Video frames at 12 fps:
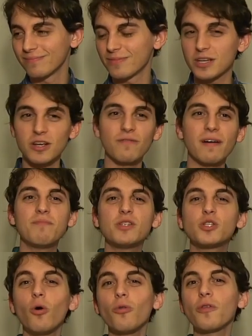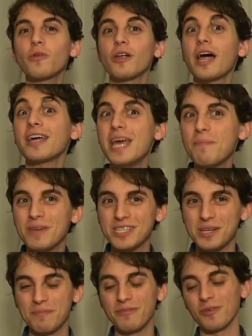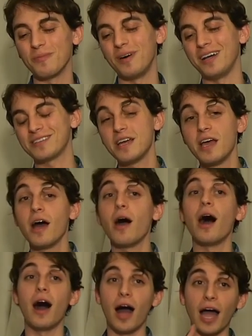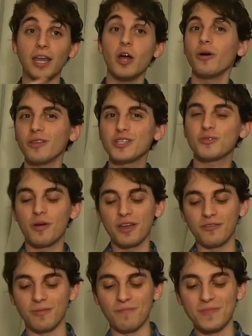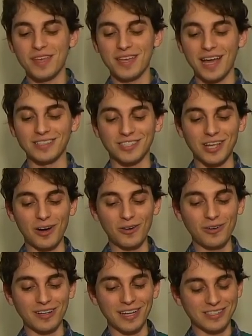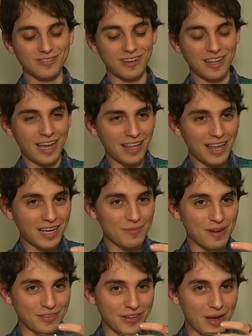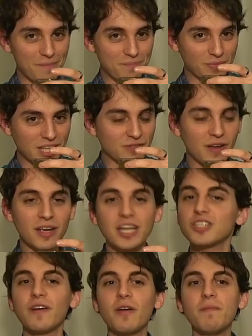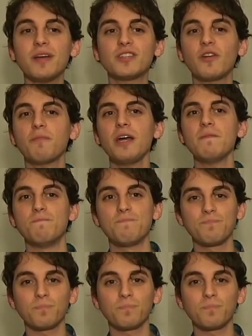There, I've been told that there are a lot of hippies up in Vermont. I know at least one of them, and so that's what I, I like about that. It's very, it's very, it's very plain,